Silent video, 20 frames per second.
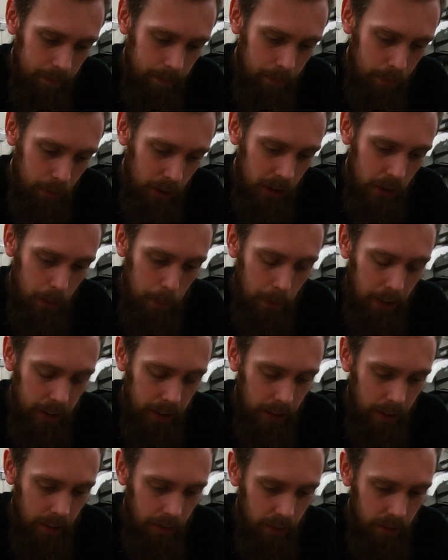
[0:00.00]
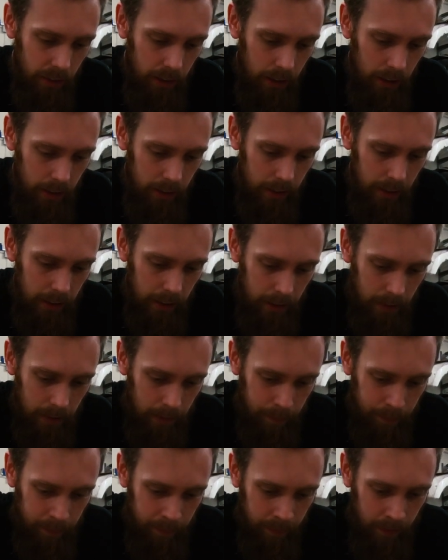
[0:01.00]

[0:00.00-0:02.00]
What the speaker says: pressure plate and everything like that.